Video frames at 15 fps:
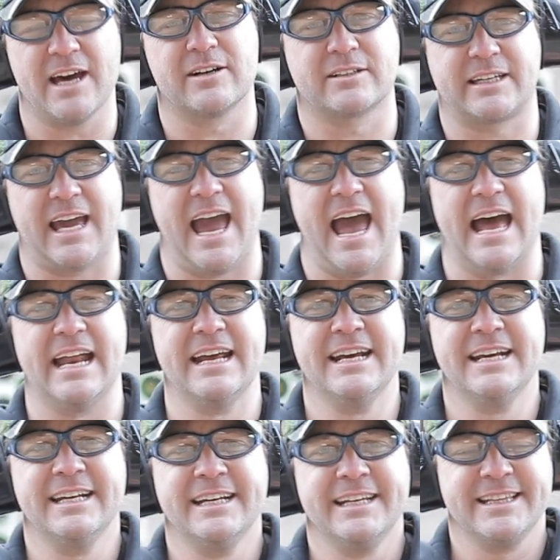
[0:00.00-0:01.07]
Hellcat.
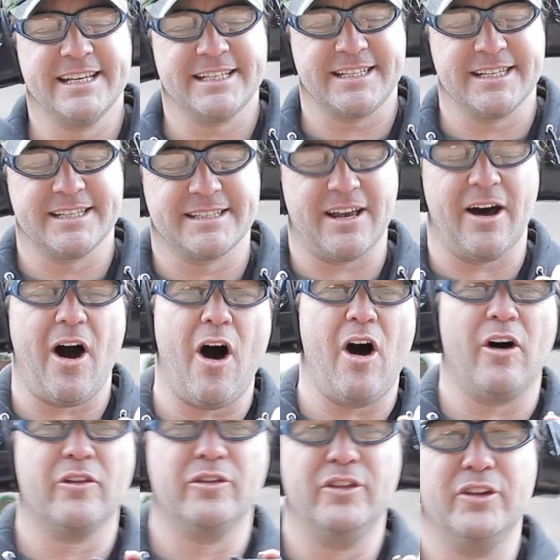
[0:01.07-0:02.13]
This is the
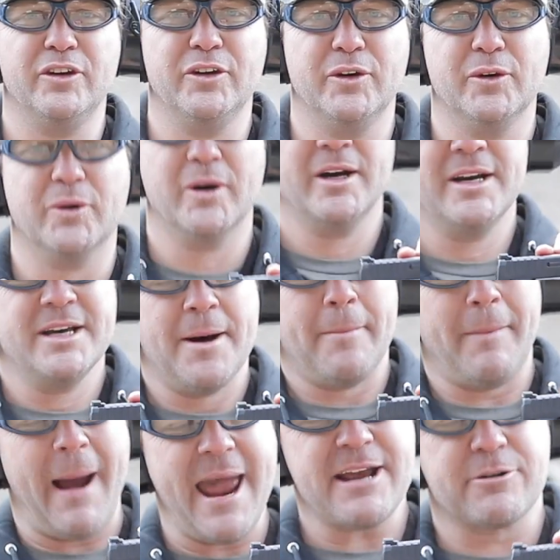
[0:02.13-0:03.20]
all new
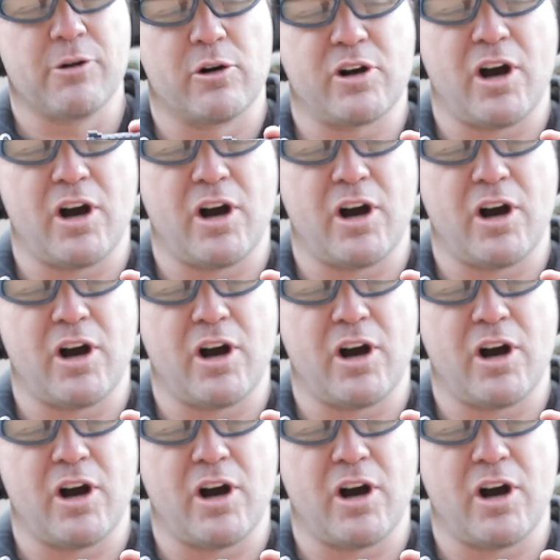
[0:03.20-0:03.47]
micro